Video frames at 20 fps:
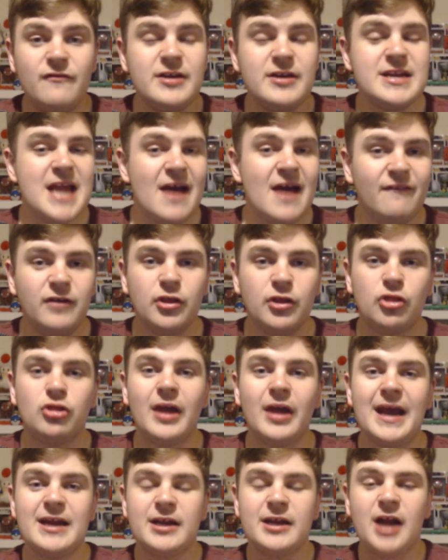never
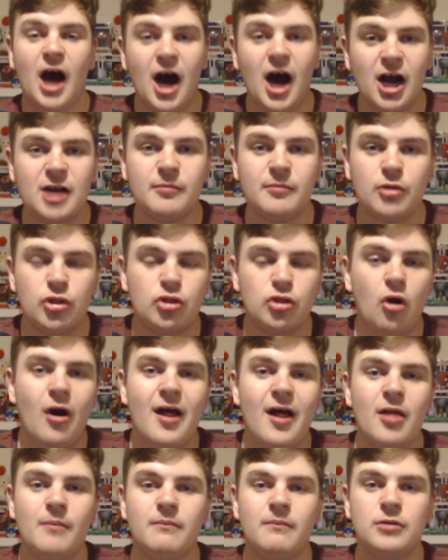seen an Arkham
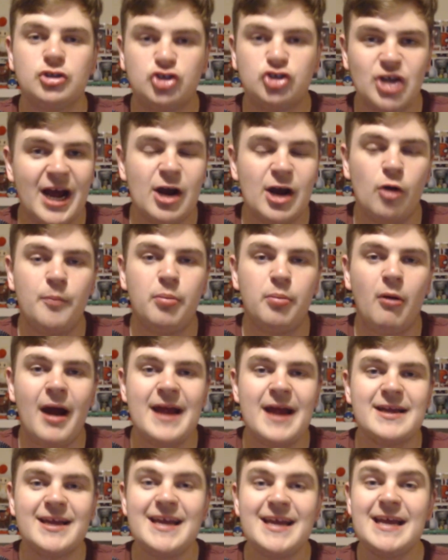Asylum
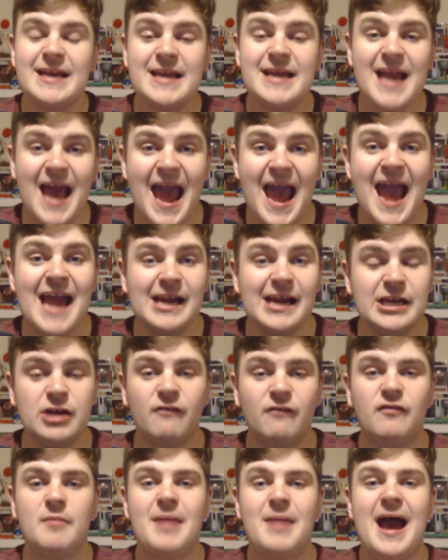jailbreak in any
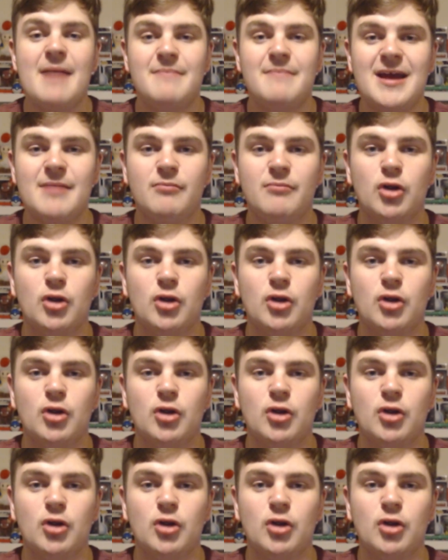of the Batman